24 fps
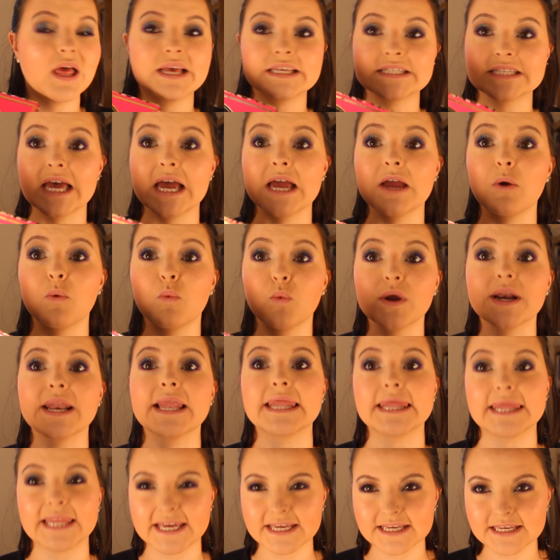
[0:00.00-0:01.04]
I would
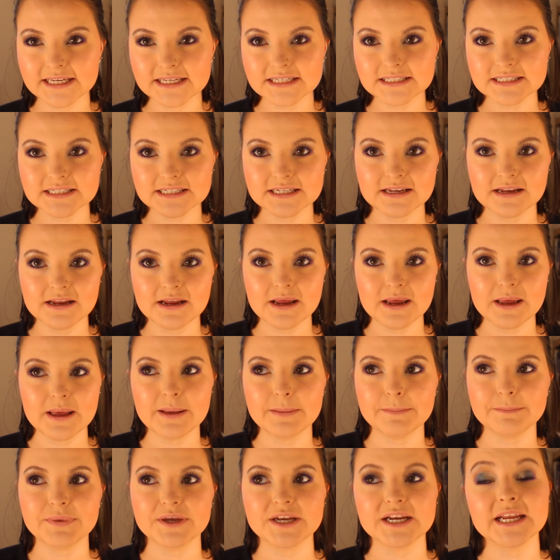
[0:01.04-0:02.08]
like it,
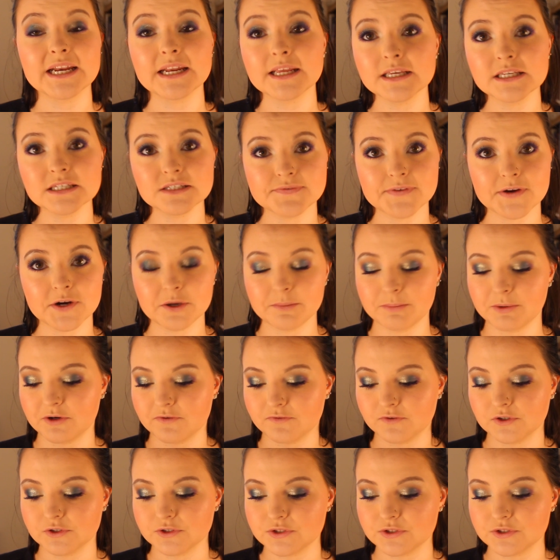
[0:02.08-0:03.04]
but it is very beautiful.